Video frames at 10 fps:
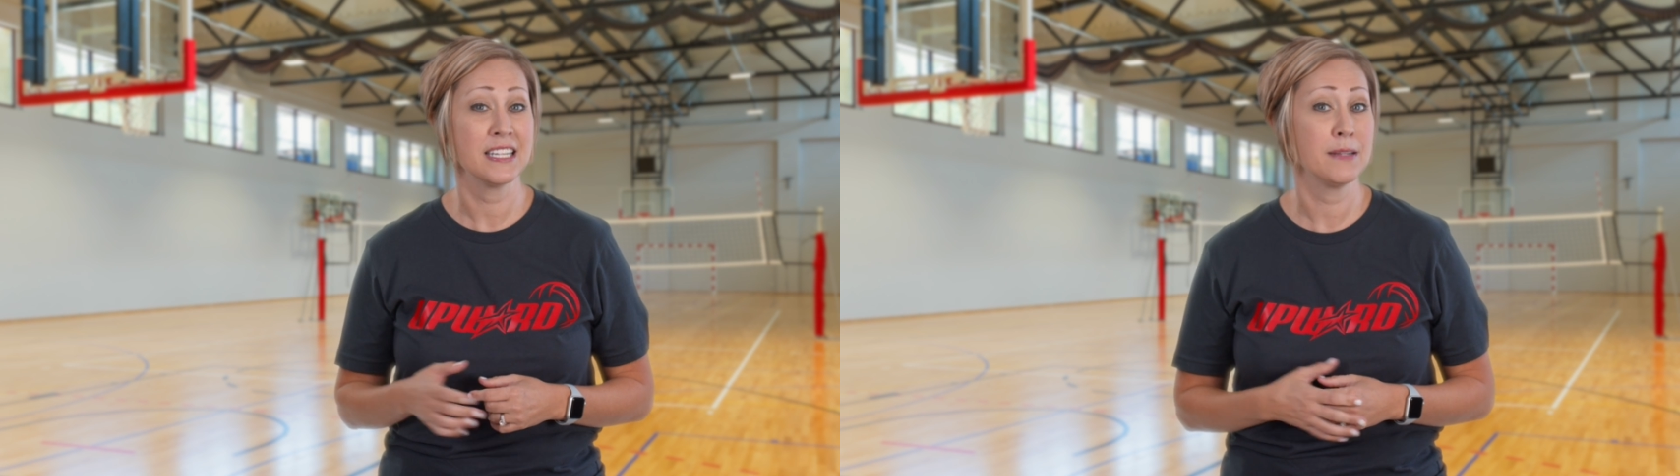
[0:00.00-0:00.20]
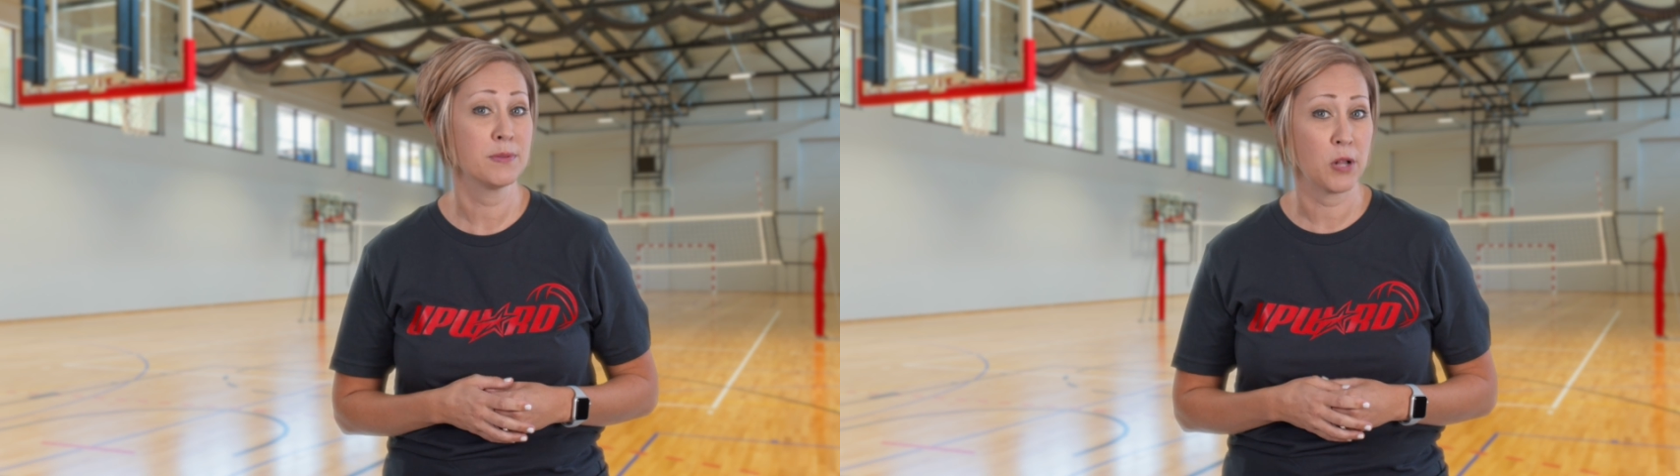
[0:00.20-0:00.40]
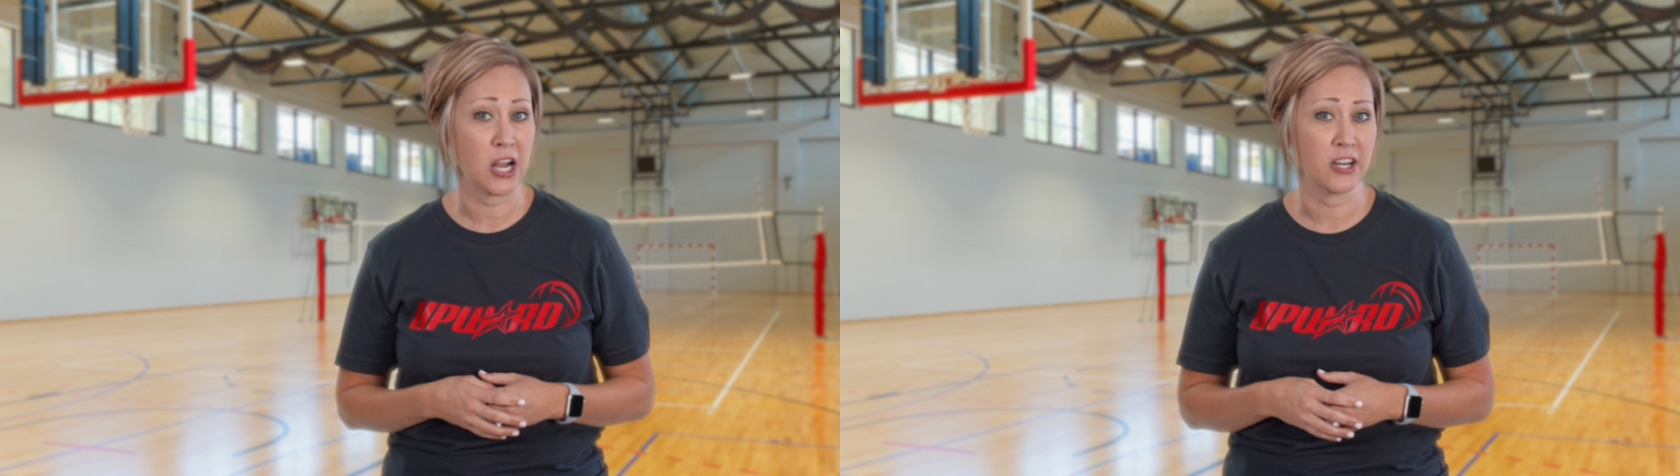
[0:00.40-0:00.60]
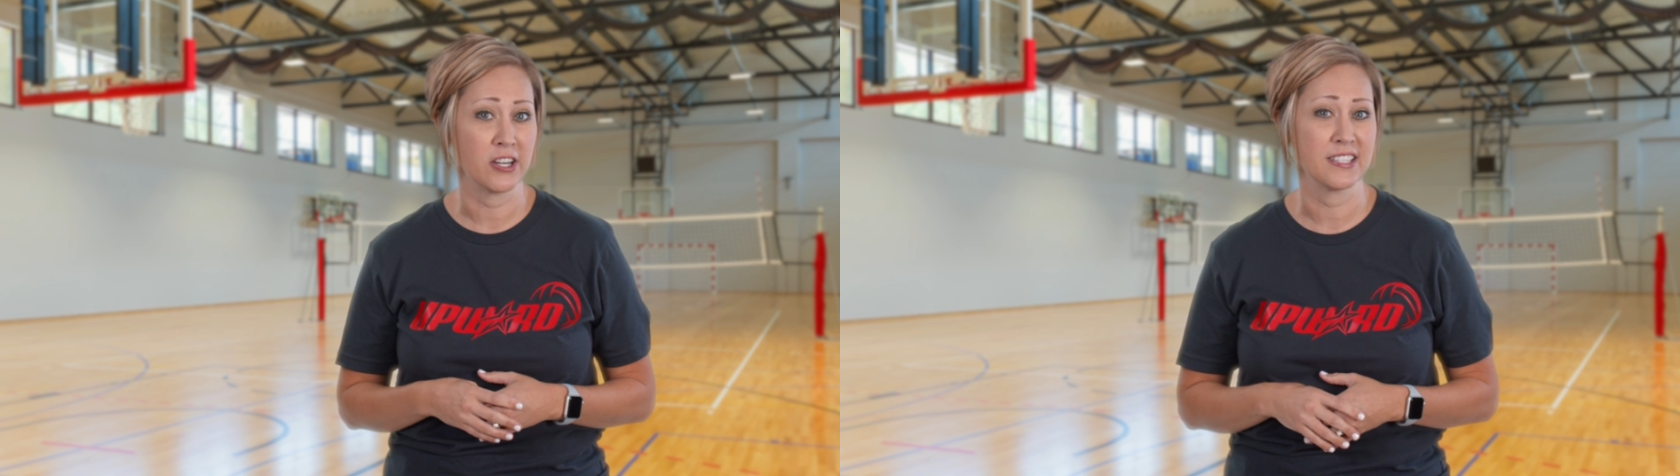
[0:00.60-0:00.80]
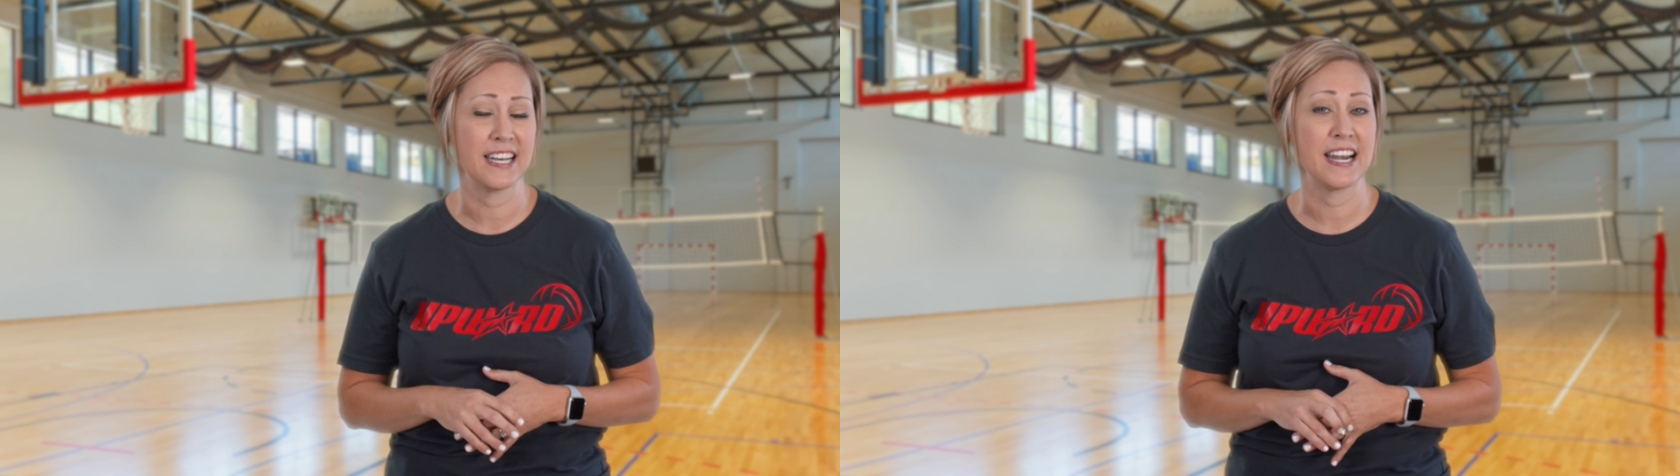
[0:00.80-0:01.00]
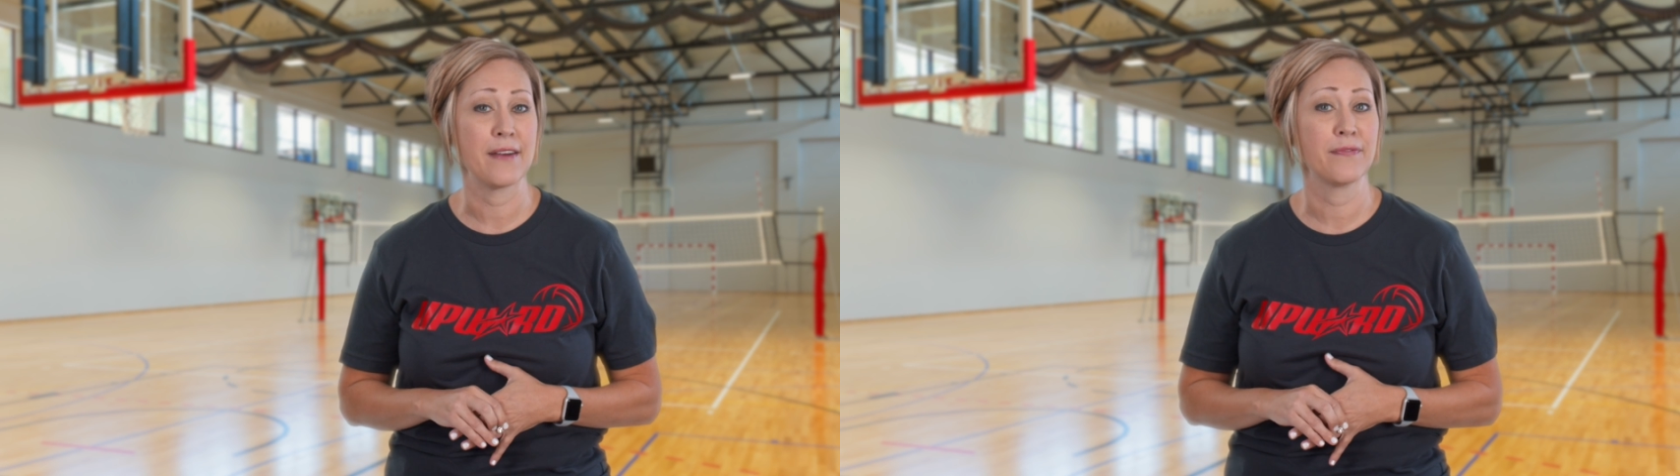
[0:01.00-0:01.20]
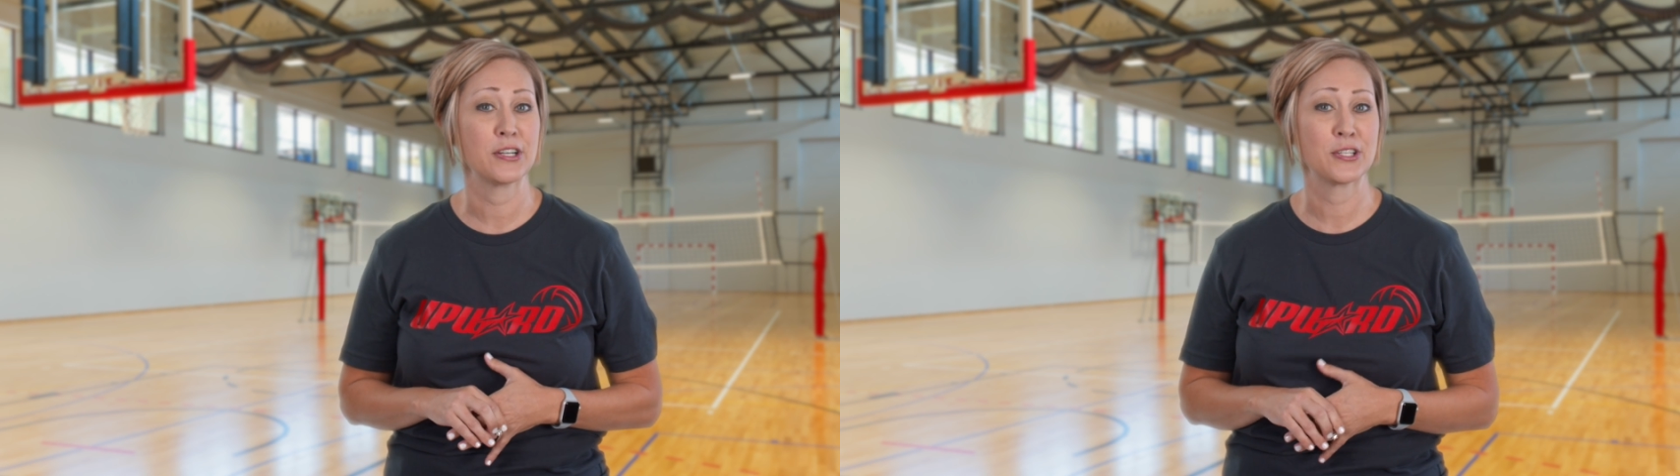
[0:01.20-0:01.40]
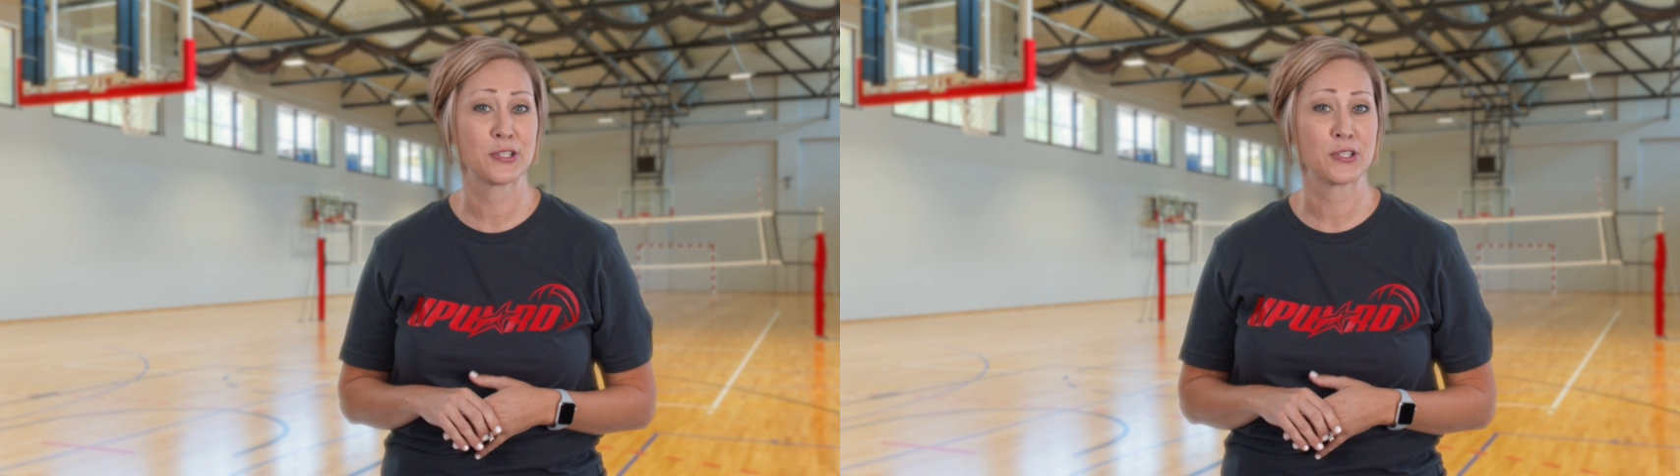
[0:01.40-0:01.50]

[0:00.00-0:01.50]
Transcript: team's blockers in an effort to